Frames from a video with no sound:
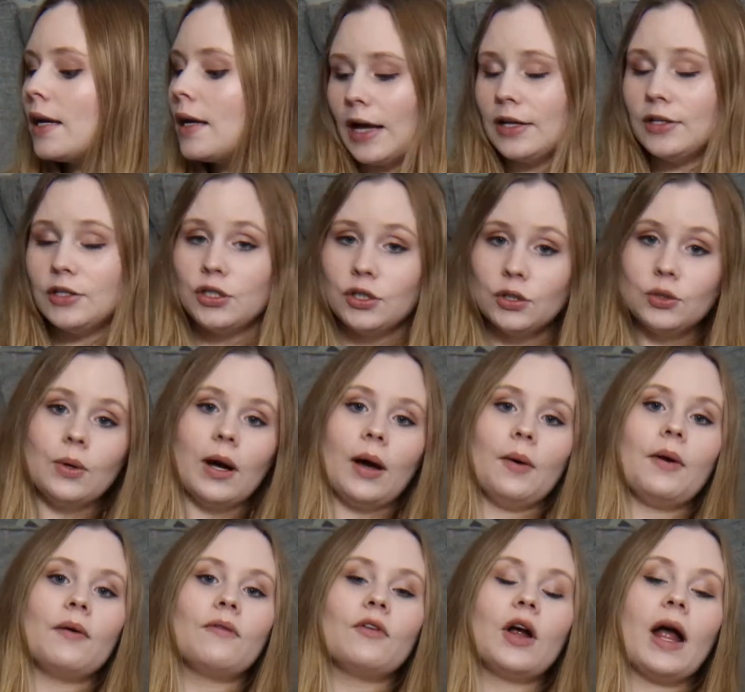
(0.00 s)
I do,
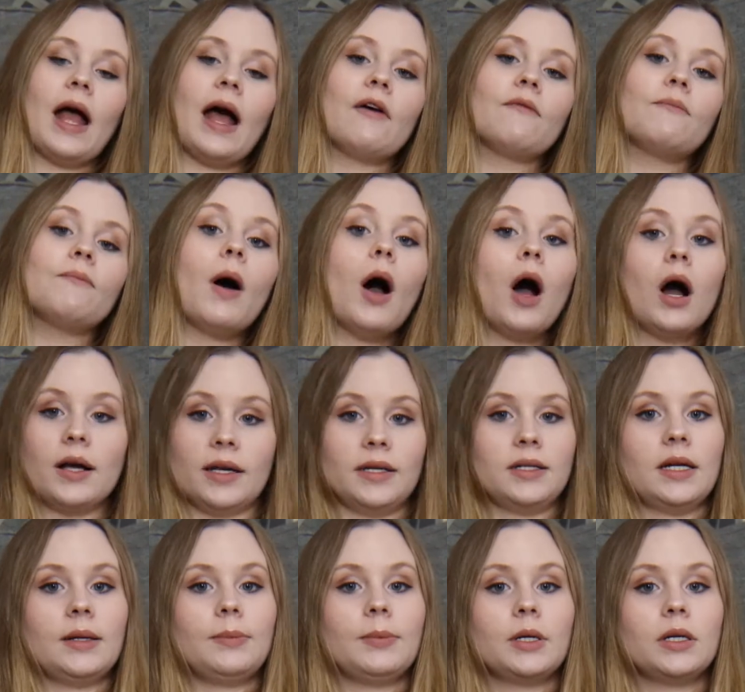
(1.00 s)
however, have pocket
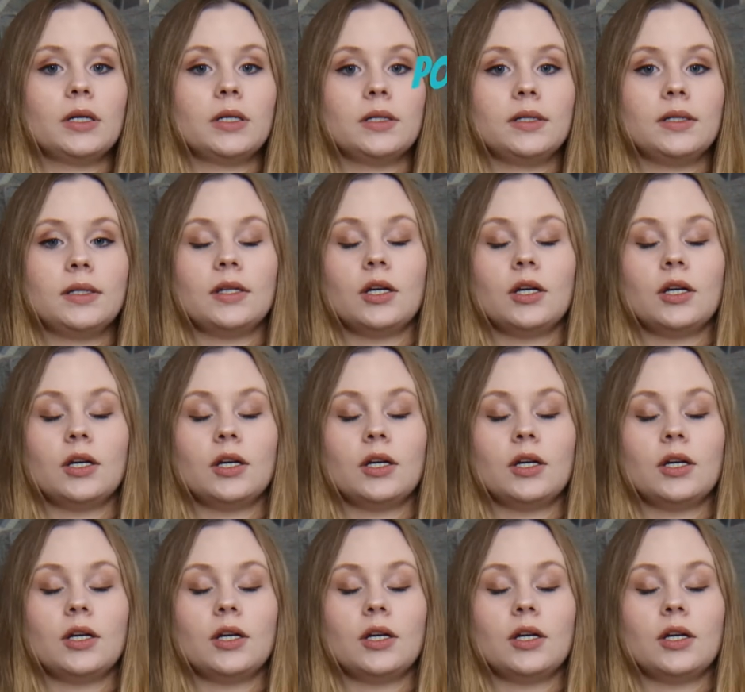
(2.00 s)
diapers.